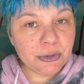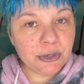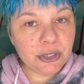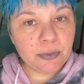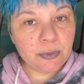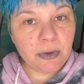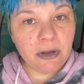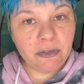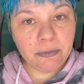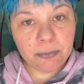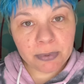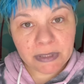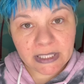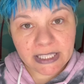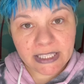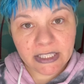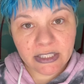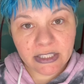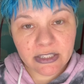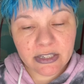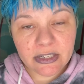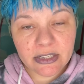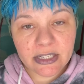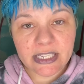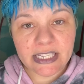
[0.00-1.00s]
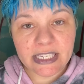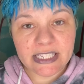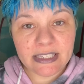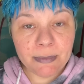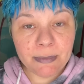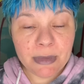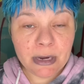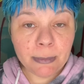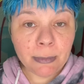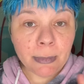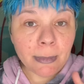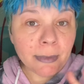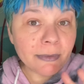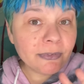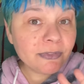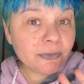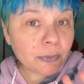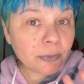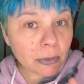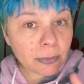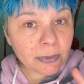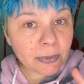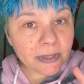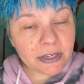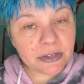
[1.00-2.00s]
to 12 players. It's a minimum of
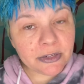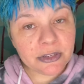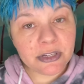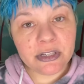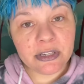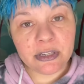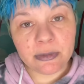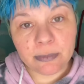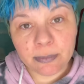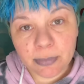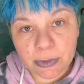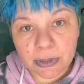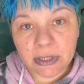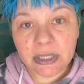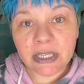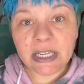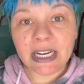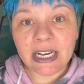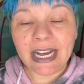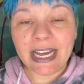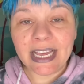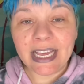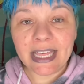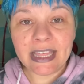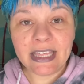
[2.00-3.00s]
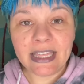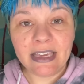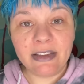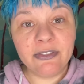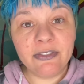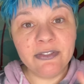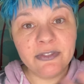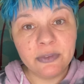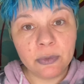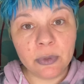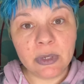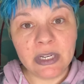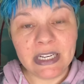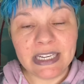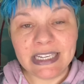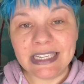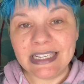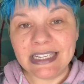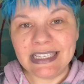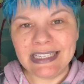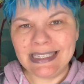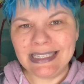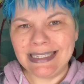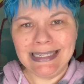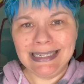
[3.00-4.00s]
4 players to book. I think 4
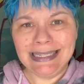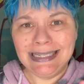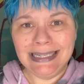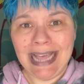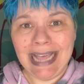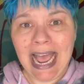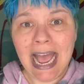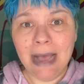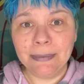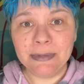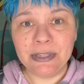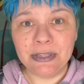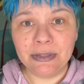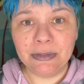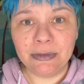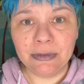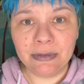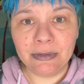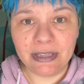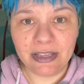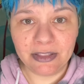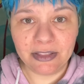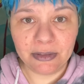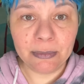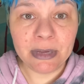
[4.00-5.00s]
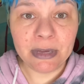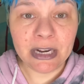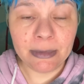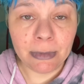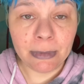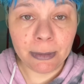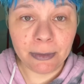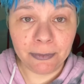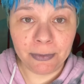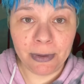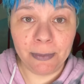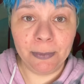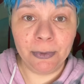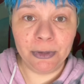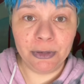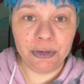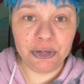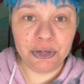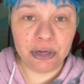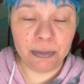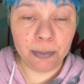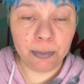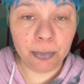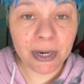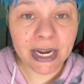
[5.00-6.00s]
is absolutely the minimum of people you
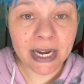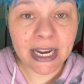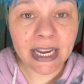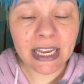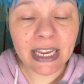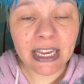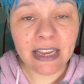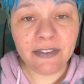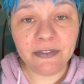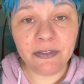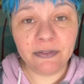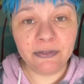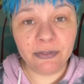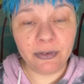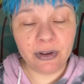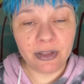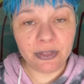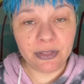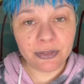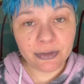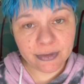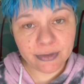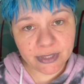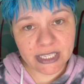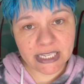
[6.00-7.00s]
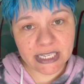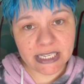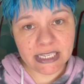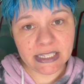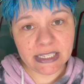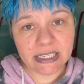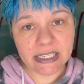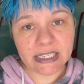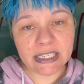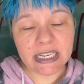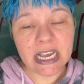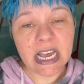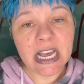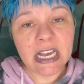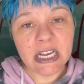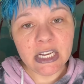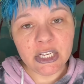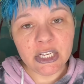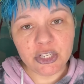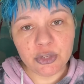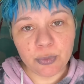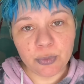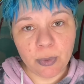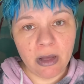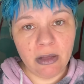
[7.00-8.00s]
should bring, even for enthusiasts.
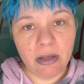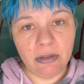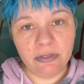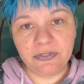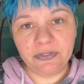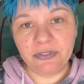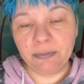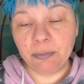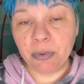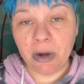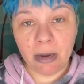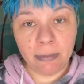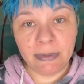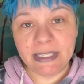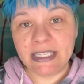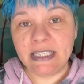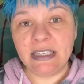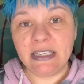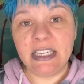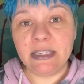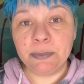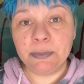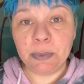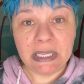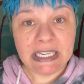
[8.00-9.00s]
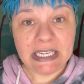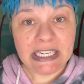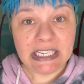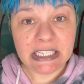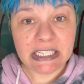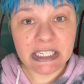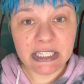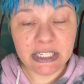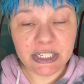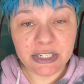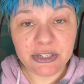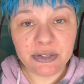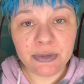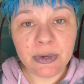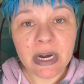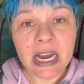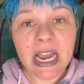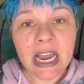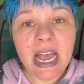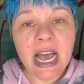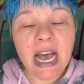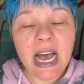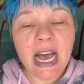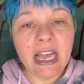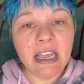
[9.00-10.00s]
12 probably still has plenty to do.
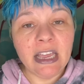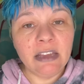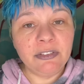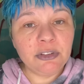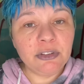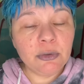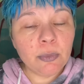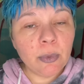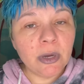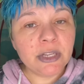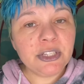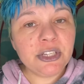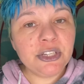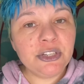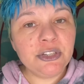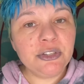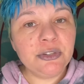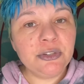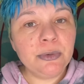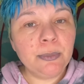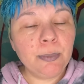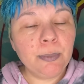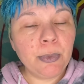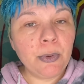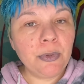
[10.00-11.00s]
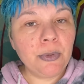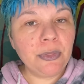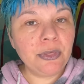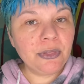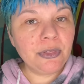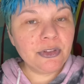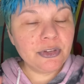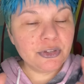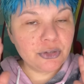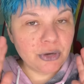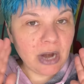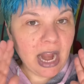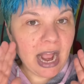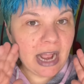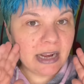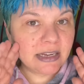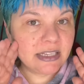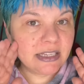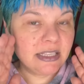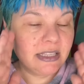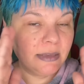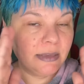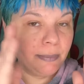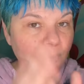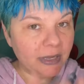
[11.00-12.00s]
If you want to do both tracks,
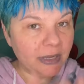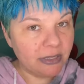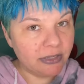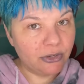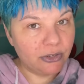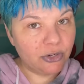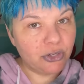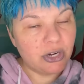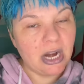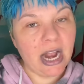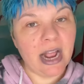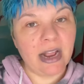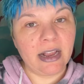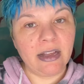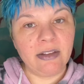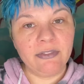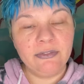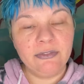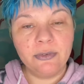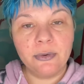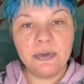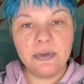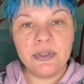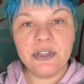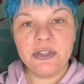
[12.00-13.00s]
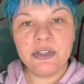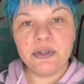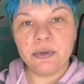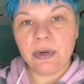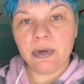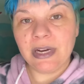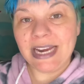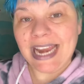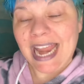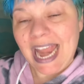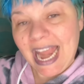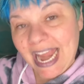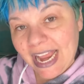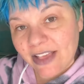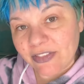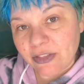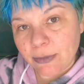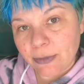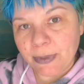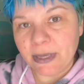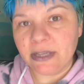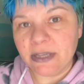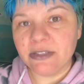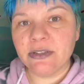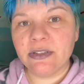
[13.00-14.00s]
the puzzle track for the story and the
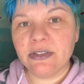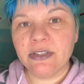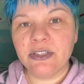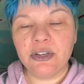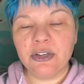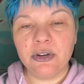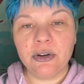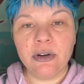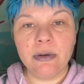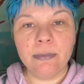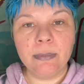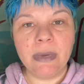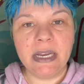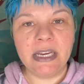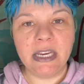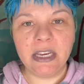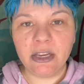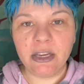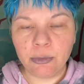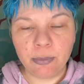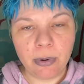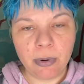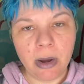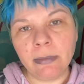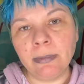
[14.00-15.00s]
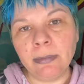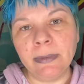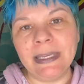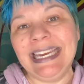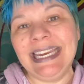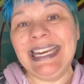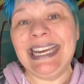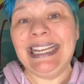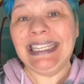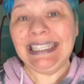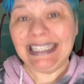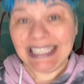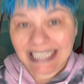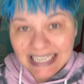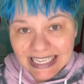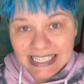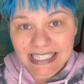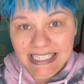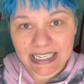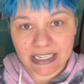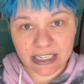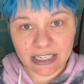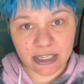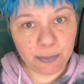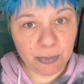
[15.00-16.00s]
puzzles to earn money, you probably need at least
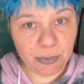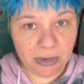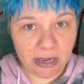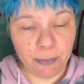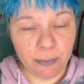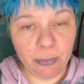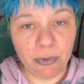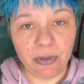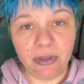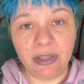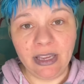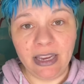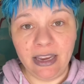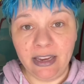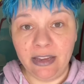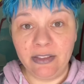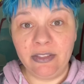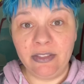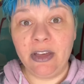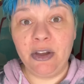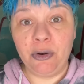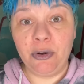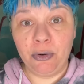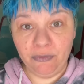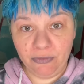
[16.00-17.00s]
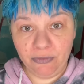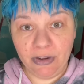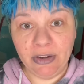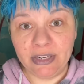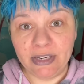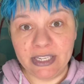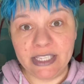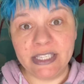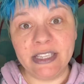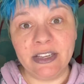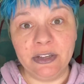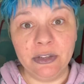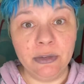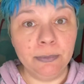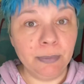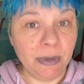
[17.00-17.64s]
6 people that are very skilled